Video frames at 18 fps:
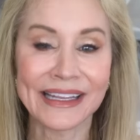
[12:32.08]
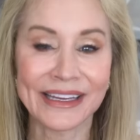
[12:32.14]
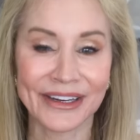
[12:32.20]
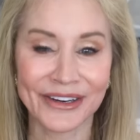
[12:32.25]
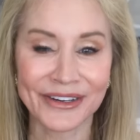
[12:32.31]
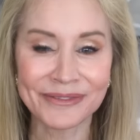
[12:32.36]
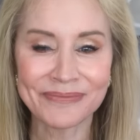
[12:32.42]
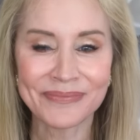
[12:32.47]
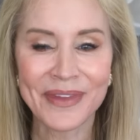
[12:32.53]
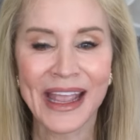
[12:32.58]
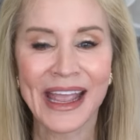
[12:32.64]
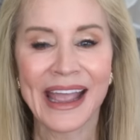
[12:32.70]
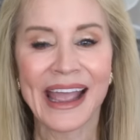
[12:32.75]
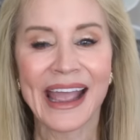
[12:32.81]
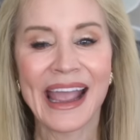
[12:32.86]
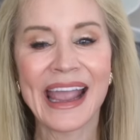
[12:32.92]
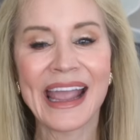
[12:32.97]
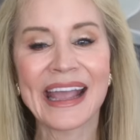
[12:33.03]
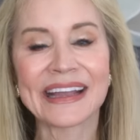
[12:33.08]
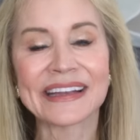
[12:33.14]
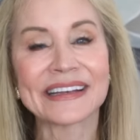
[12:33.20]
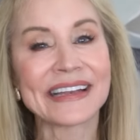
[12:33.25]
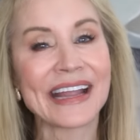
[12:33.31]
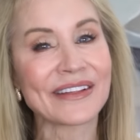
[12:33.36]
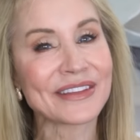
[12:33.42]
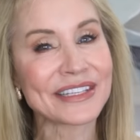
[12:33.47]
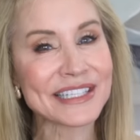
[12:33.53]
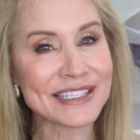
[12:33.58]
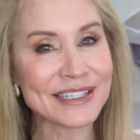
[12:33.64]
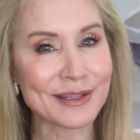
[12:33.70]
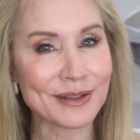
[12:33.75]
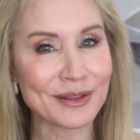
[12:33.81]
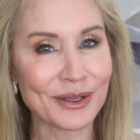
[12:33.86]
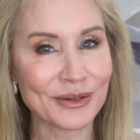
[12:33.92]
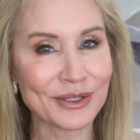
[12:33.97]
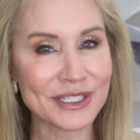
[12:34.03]
here. And now this is
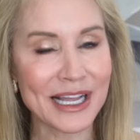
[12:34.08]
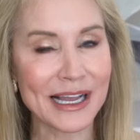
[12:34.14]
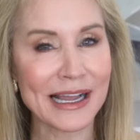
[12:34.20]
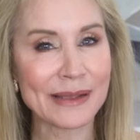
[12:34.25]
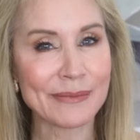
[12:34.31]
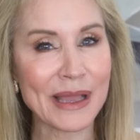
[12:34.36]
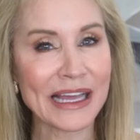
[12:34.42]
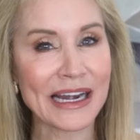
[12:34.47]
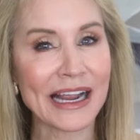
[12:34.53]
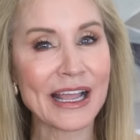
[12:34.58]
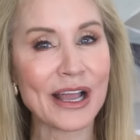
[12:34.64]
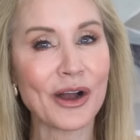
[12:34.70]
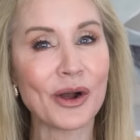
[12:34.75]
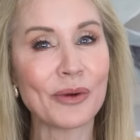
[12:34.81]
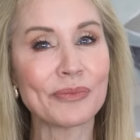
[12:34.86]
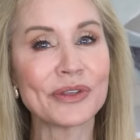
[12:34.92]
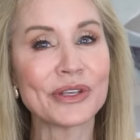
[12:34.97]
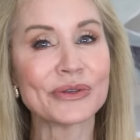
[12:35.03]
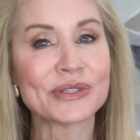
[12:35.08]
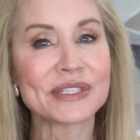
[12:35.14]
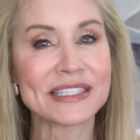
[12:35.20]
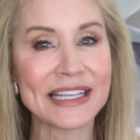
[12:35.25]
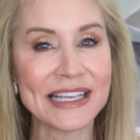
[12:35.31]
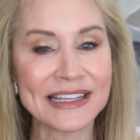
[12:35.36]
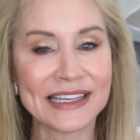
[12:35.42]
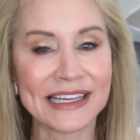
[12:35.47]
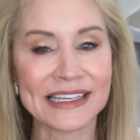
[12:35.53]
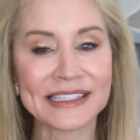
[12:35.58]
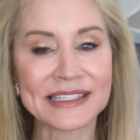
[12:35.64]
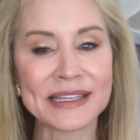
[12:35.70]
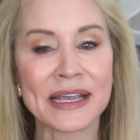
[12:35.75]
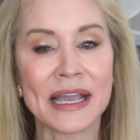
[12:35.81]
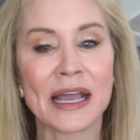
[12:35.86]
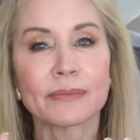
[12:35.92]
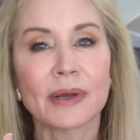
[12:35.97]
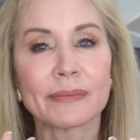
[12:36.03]
the third time, and I hope you see
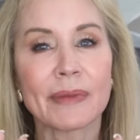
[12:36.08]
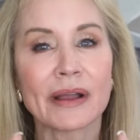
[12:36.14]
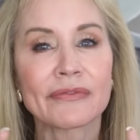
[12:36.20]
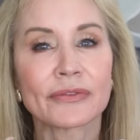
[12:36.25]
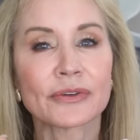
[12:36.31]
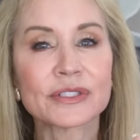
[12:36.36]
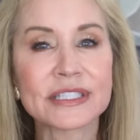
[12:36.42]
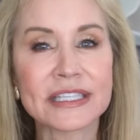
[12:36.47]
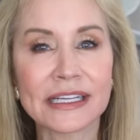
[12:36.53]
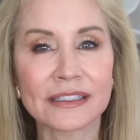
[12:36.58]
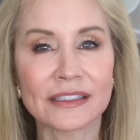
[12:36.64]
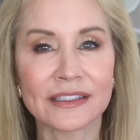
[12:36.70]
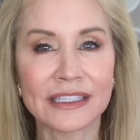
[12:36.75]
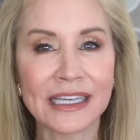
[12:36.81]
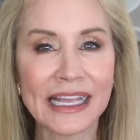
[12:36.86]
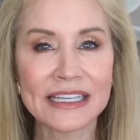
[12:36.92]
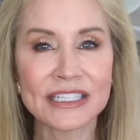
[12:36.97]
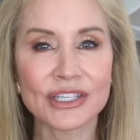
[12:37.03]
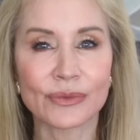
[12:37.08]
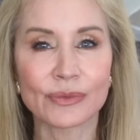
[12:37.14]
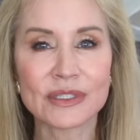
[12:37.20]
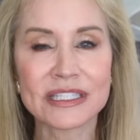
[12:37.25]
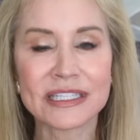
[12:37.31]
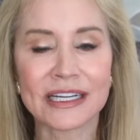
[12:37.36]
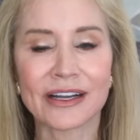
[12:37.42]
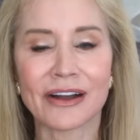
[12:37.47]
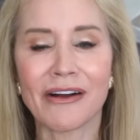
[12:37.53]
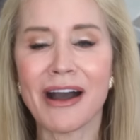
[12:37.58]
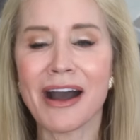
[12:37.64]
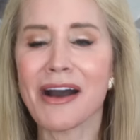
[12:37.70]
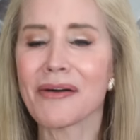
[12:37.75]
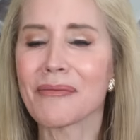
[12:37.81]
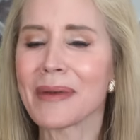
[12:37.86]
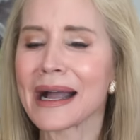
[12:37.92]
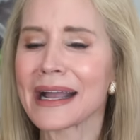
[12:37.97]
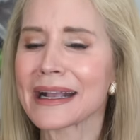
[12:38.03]
this, but my first inclination was to go,
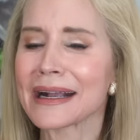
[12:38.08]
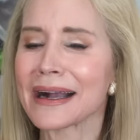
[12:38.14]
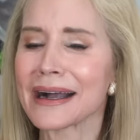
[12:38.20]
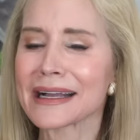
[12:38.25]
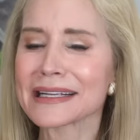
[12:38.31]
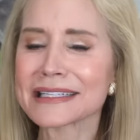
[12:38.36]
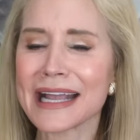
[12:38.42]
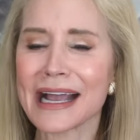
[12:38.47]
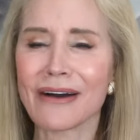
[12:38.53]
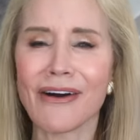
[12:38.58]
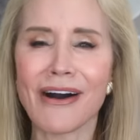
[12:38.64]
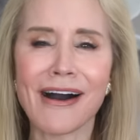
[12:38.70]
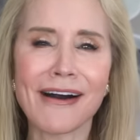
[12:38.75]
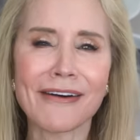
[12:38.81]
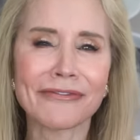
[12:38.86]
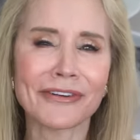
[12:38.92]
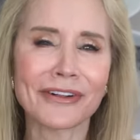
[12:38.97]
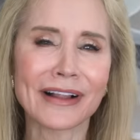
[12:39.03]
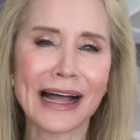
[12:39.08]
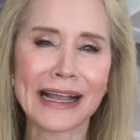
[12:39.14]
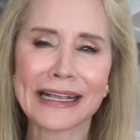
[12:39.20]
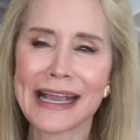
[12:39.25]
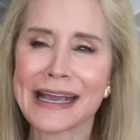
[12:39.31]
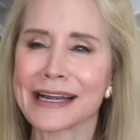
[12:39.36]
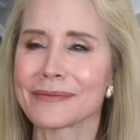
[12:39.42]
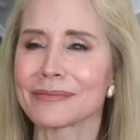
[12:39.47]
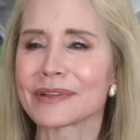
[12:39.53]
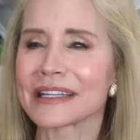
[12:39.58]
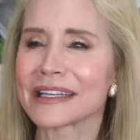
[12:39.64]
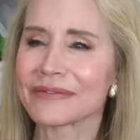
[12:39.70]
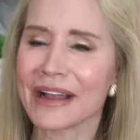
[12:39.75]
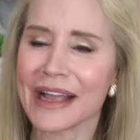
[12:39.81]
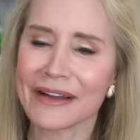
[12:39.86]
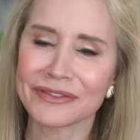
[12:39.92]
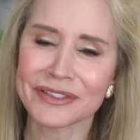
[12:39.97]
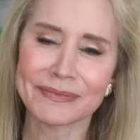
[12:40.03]
oh my gosh, how awful. I cannot
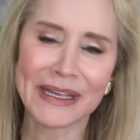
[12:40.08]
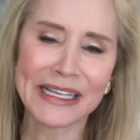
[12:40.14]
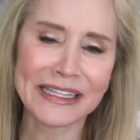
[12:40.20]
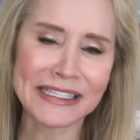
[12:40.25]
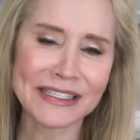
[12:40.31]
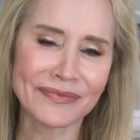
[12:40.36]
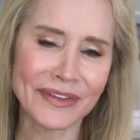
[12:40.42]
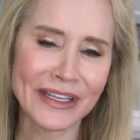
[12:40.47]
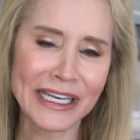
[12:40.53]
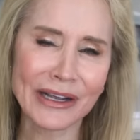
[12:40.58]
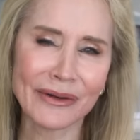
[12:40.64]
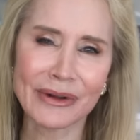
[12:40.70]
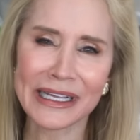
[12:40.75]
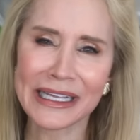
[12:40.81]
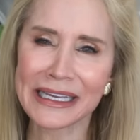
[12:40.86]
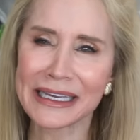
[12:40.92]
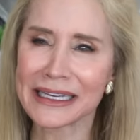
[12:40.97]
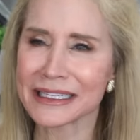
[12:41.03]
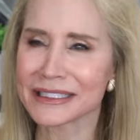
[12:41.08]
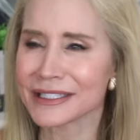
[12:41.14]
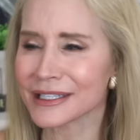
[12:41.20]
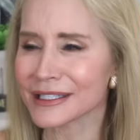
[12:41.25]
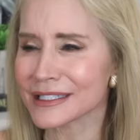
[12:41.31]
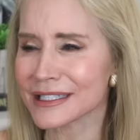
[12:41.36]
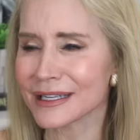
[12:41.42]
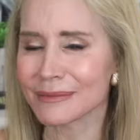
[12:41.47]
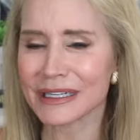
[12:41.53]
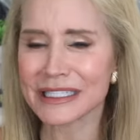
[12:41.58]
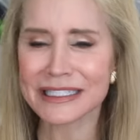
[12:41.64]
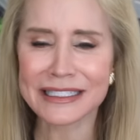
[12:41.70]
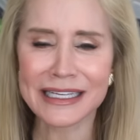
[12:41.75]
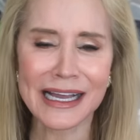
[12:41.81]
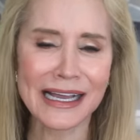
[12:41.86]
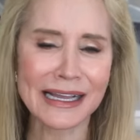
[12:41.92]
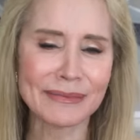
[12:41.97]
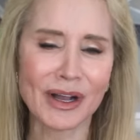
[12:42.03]
believe I have to make this video again. It took so much
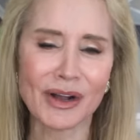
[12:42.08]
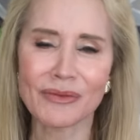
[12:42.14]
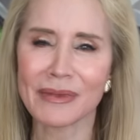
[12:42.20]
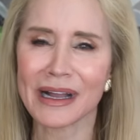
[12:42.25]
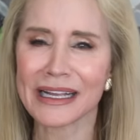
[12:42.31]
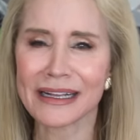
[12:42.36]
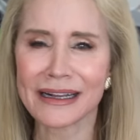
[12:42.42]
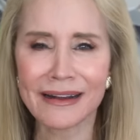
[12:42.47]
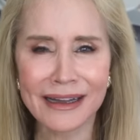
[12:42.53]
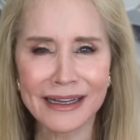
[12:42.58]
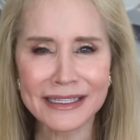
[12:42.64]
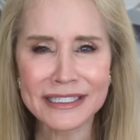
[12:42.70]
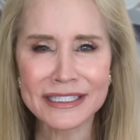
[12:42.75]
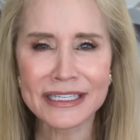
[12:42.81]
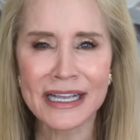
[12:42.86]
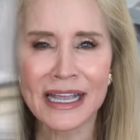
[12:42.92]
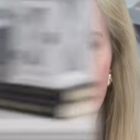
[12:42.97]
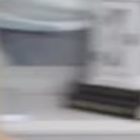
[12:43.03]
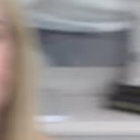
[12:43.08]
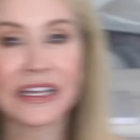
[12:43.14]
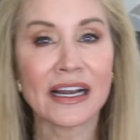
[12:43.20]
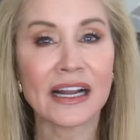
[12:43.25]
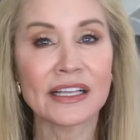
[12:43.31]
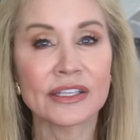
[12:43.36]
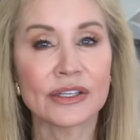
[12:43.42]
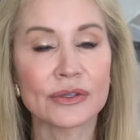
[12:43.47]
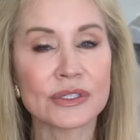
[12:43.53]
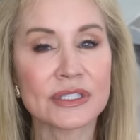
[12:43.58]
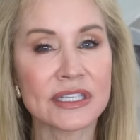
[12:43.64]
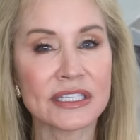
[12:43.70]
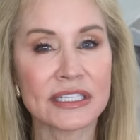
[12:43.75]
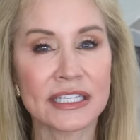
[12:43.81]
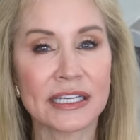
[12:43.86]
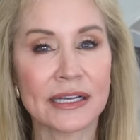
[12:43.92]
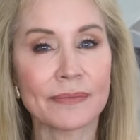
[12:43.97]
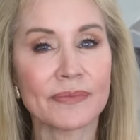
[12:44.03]
time. Oh my gosh. And then I used
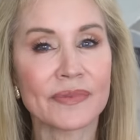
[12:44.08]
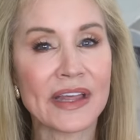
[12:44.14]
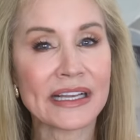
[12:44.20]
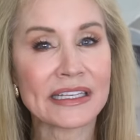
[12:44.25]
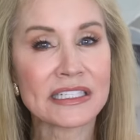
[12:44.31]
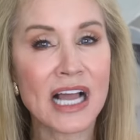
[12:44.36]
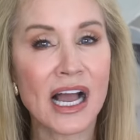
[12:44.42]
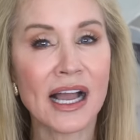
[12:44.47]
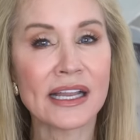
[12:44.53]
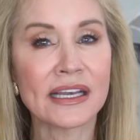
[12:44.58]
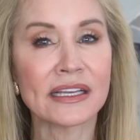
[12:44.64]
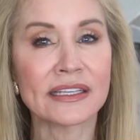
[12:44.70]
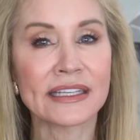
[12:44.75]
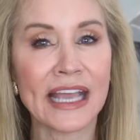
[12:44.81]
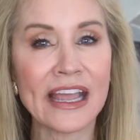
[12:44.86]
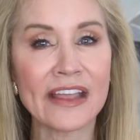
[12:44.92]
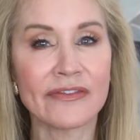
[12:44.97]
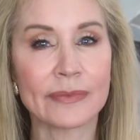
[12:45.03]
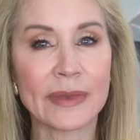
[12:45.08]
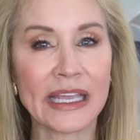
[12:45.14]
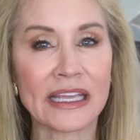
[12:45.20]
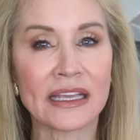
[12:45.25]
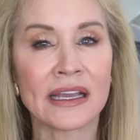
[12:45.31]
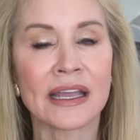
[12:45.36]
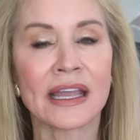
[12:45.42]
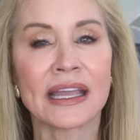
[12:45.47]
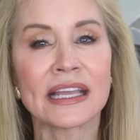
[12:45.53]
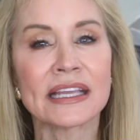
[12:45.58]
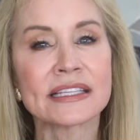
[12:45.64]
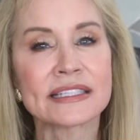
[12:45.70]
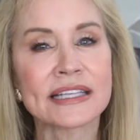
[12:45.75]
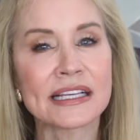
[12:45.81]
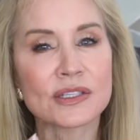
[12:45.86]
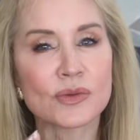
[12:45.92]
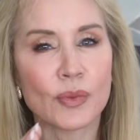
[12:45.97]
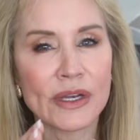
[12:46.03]
the tip that Tynan gave me. He
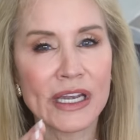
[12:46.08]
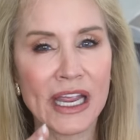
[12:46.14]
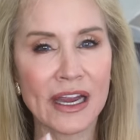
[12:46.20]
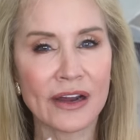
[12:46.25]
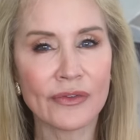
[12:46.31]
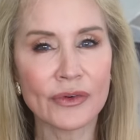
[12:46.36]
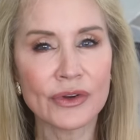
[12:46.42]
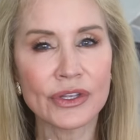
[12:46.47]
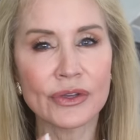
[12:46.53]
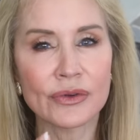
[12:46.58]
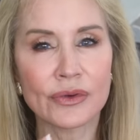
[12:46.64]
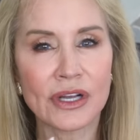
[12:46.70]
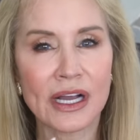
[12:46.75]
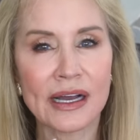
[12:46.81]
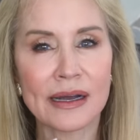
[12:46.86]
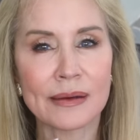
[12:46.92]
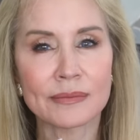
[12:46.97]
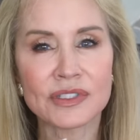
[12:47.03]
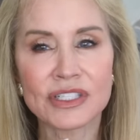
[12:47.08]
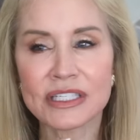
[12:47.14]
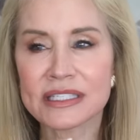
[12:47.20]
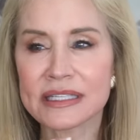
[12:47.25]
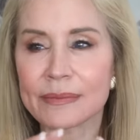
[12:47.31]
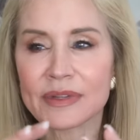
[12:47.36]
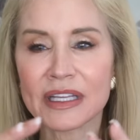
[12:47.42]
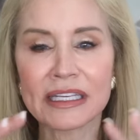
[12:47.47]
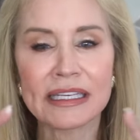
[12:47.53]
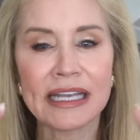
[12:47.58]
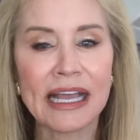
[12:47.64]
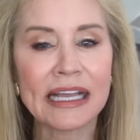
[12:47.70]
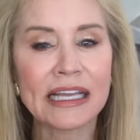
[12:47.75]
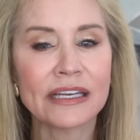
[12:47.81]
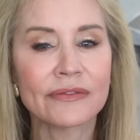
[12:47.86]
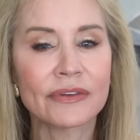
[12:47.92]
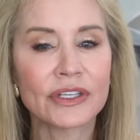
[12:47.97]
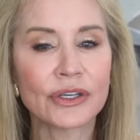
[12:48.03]
says, whenever you come to something
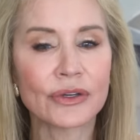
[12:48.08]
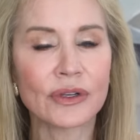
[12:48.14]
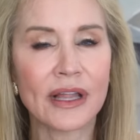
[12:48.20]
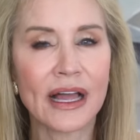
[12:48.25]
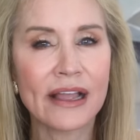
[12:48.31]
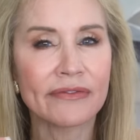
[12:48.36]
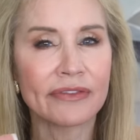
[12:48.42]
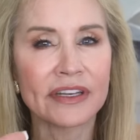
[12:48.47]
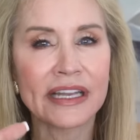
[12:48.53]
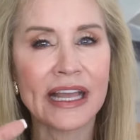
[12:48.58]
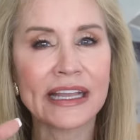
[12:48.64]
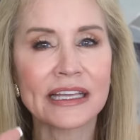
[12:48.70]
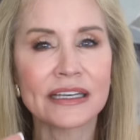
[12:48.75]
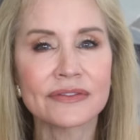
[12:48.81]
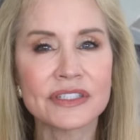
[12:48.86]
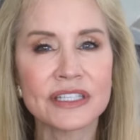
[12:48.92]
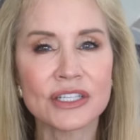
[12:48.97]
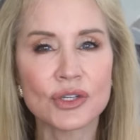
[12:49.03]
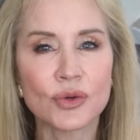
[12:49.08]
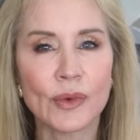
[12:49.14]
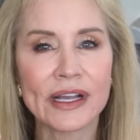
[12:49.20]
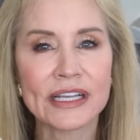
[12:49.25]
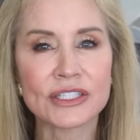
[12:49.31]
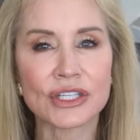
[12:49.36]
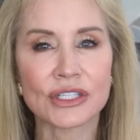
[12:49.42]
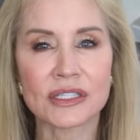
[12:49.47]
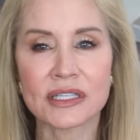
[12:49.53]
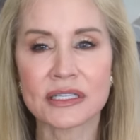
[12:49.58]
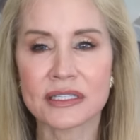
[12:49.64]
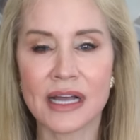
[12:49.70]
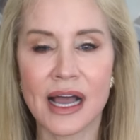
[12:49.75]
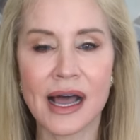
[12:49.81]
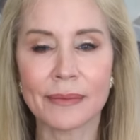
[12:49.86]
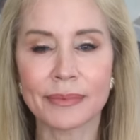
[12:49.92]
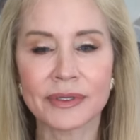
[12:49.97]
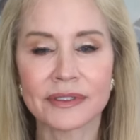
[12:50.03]
negative in your life, a negative situation,
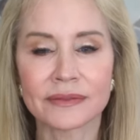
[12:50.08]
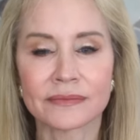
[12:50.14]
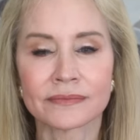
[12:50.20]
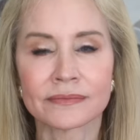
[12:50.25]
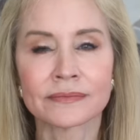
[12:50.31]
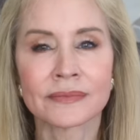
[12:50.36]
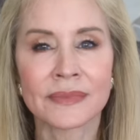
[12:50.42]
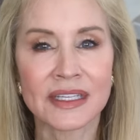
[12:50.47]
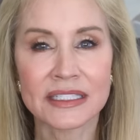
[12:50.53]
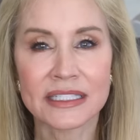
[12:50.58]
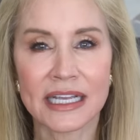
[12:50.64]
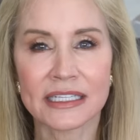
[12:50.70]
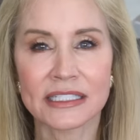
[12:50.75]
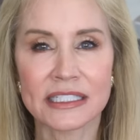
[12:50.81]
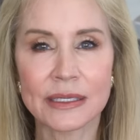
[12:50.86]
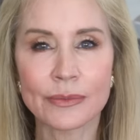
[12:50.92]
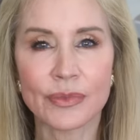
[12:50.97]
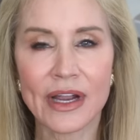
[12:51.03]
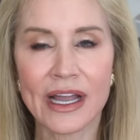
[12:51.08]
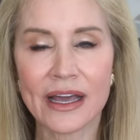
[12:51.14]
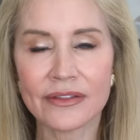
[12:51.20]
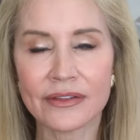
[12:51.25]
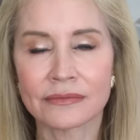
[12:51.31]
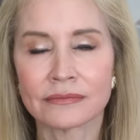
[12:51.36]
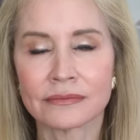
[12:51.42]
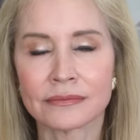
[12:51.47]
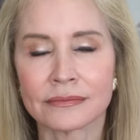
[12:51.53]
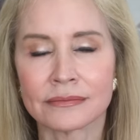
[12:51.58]
stop, take a deep breath,